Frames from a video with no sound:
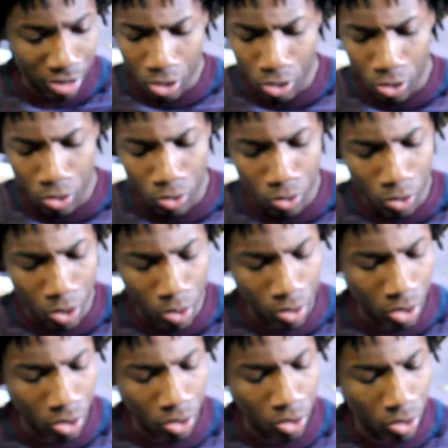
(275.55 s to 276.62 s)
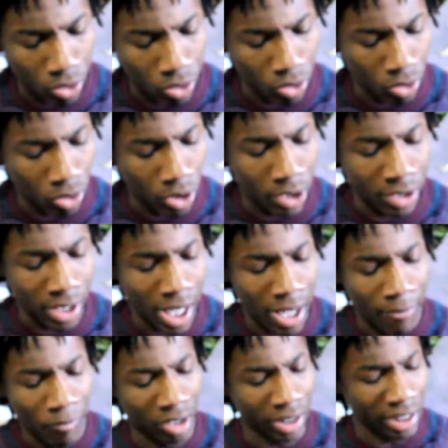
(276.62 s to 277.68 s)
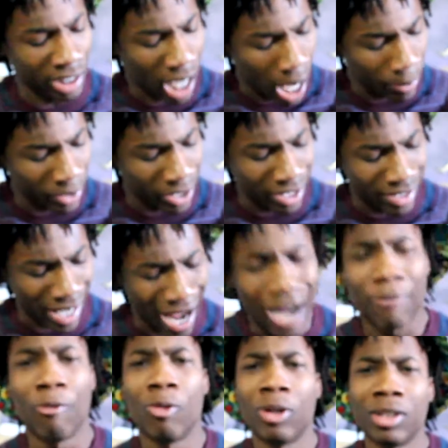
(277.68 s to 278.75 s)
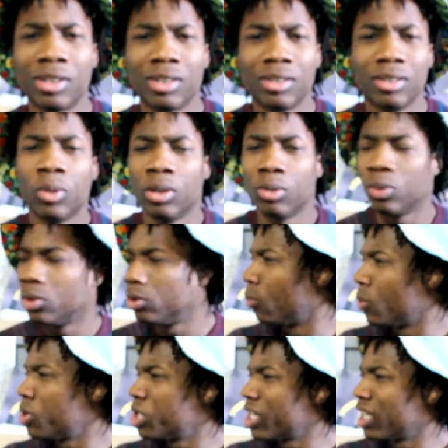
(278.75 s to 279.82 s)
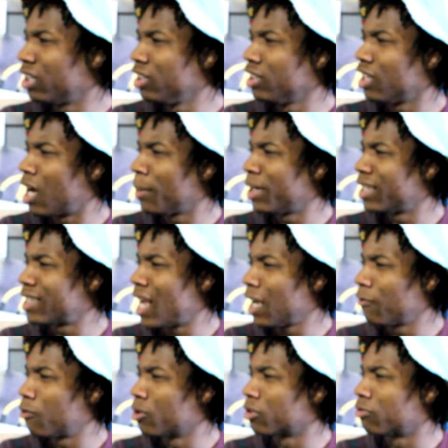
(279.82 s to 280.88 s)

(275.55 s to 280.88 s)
Oh, hold on. Is that Elite Goblin Attack Force? Where'd you get Elite Goblin Attack Force